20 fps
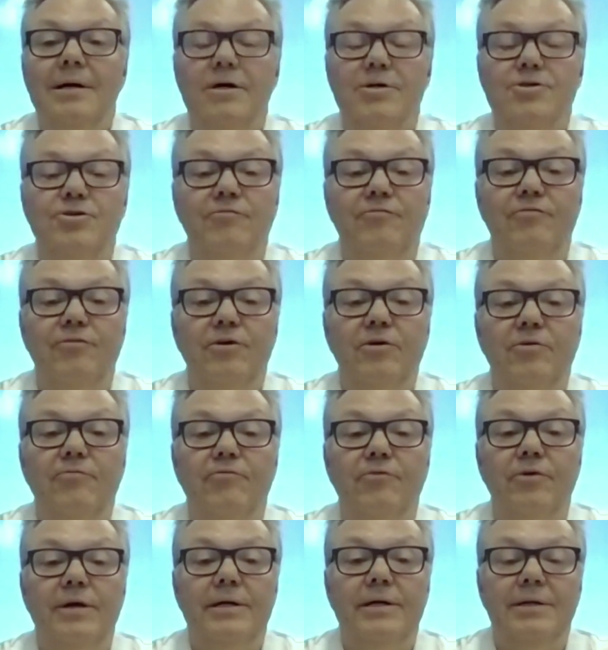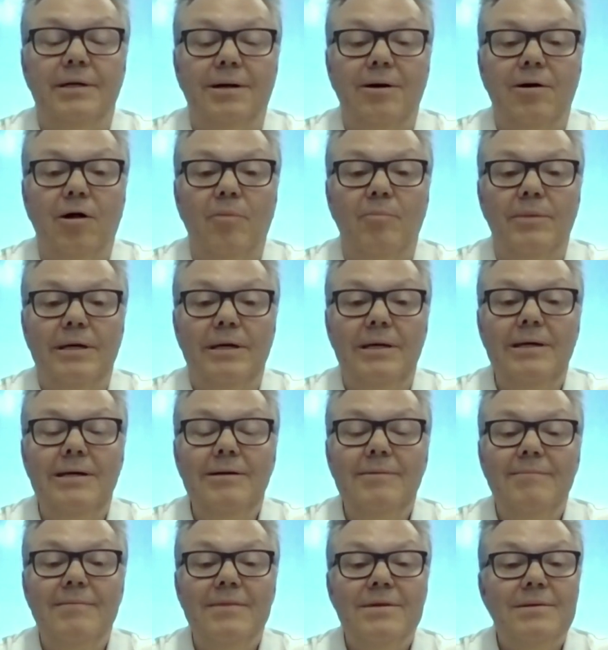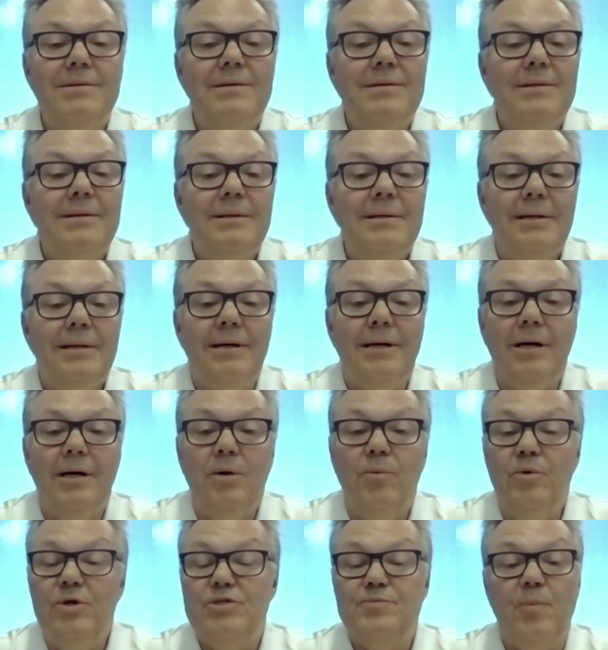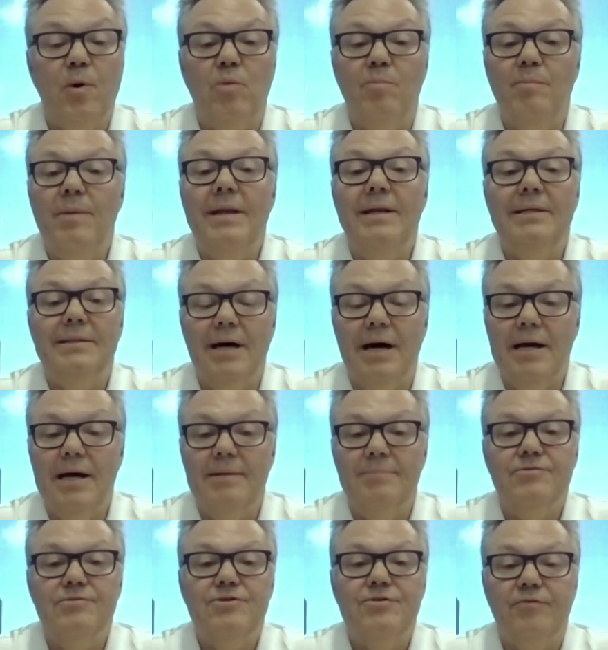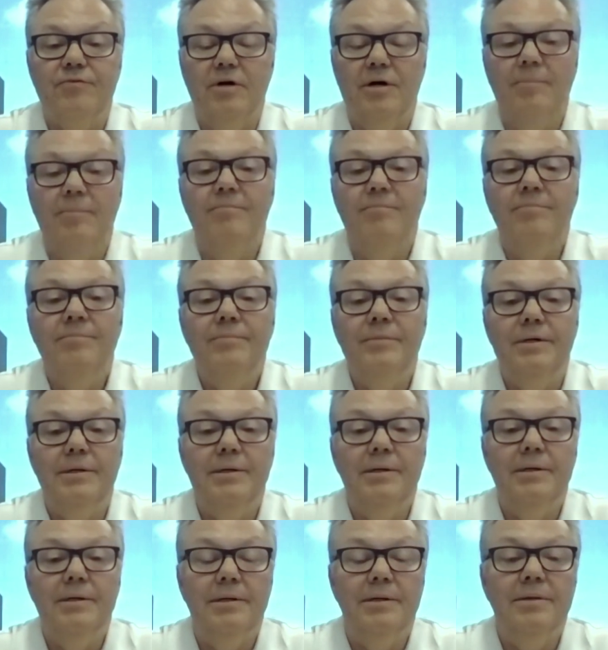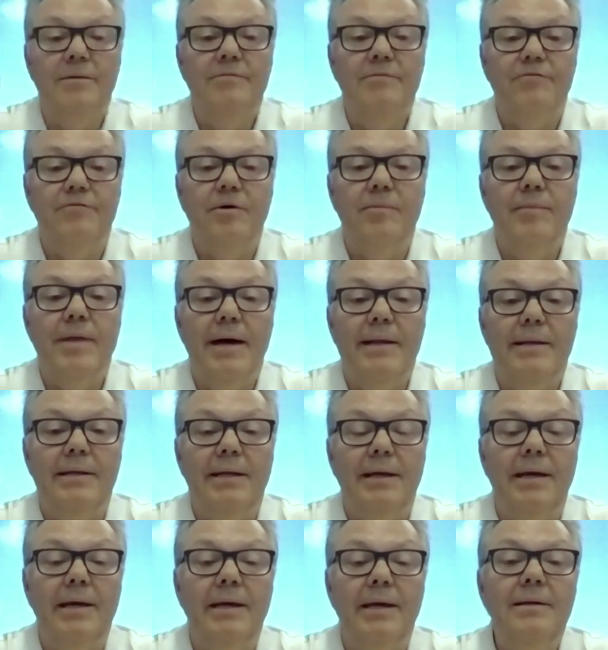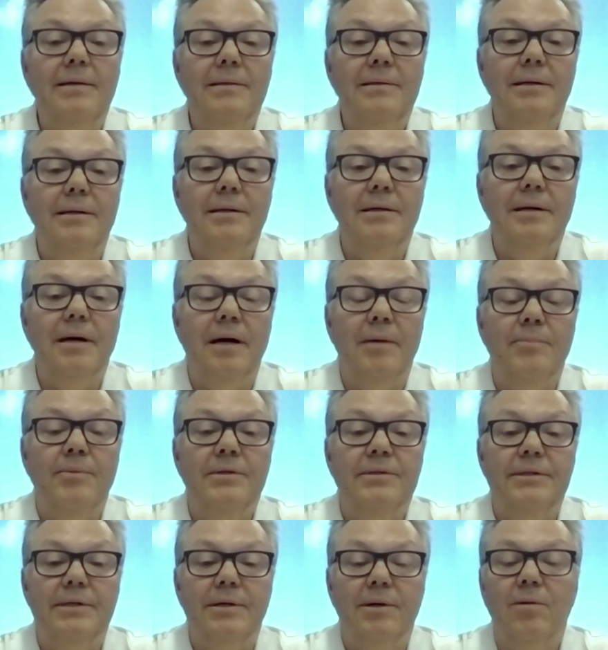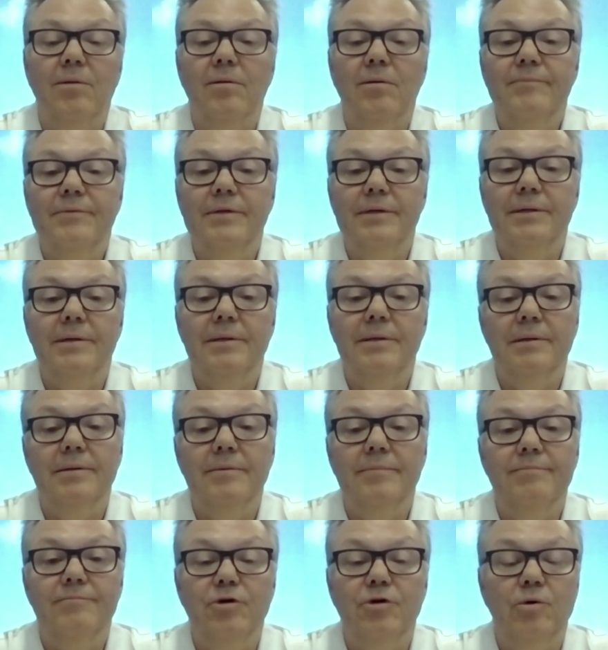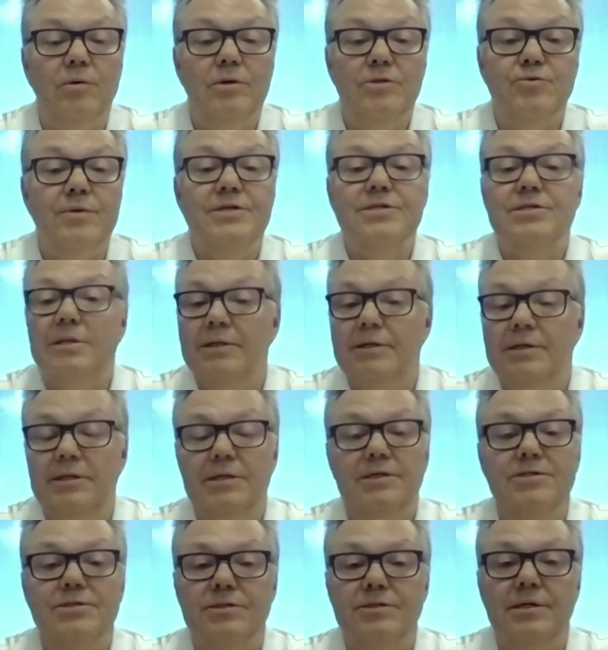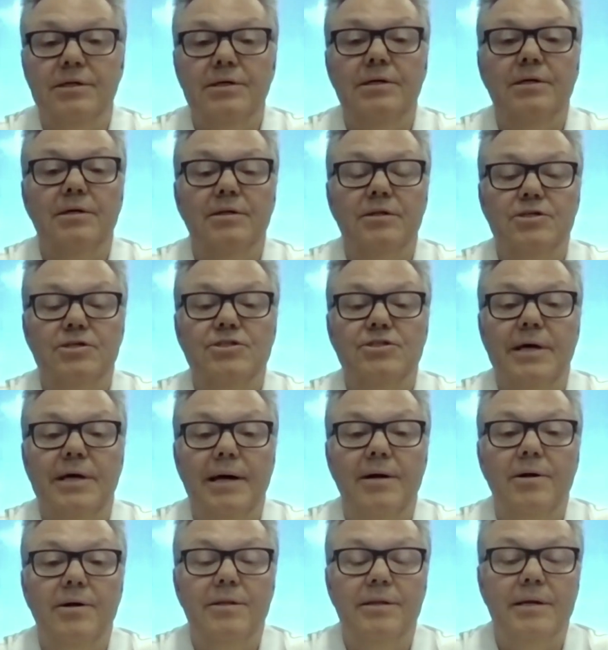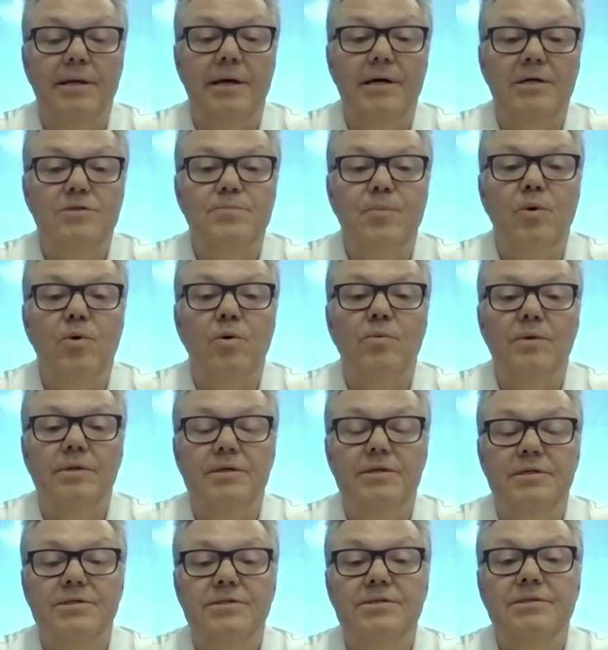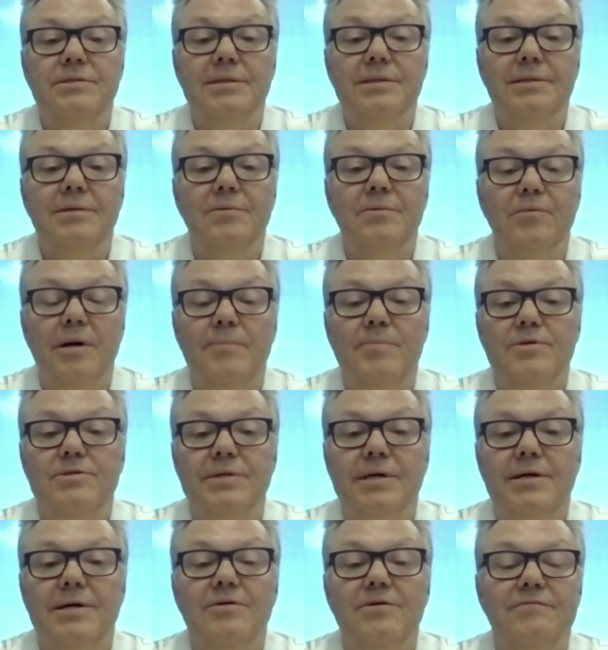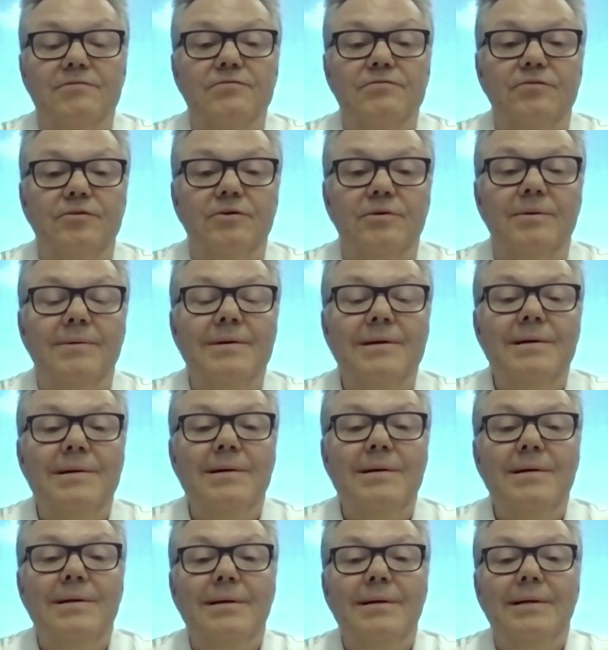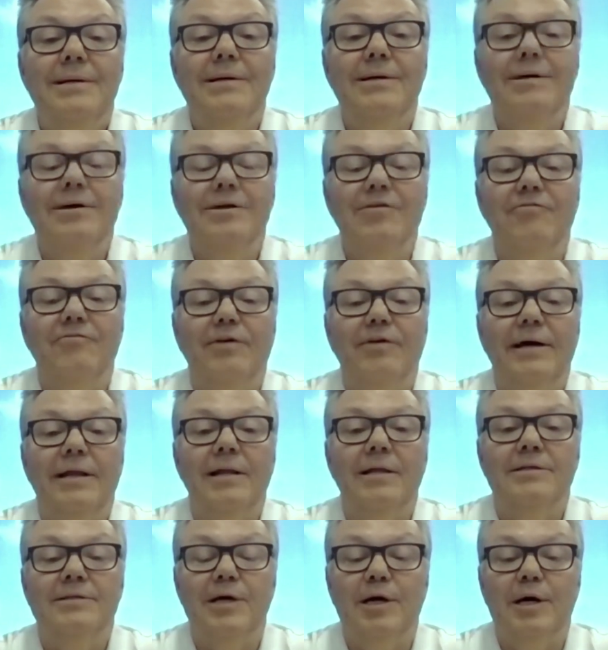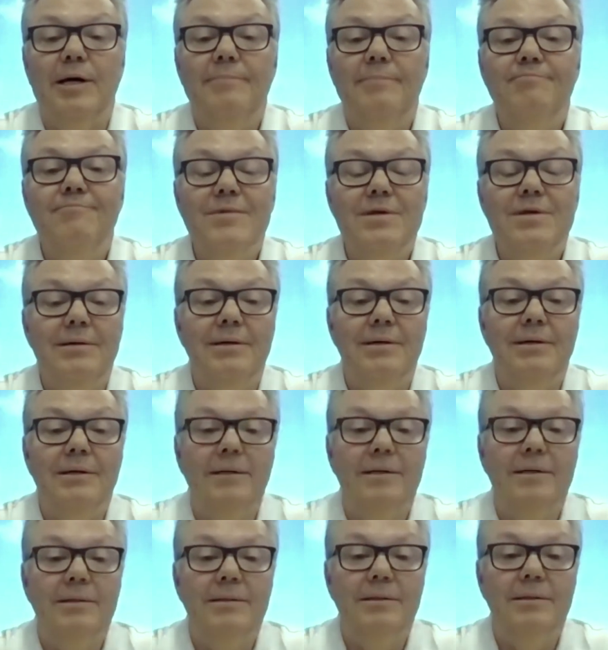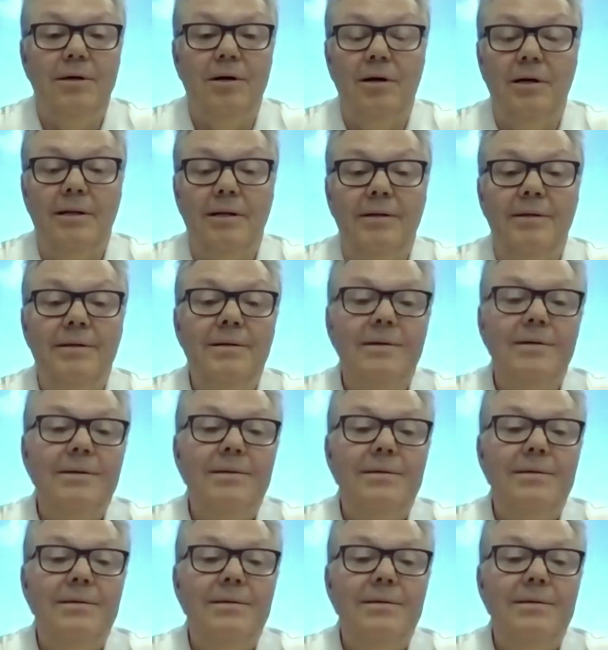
should feel free to call me uh, we spoke many times from uh, from that day uh, up until um, you know as recently as uh, this Saturday that I spoke with his uh, representatives for uh, the final time on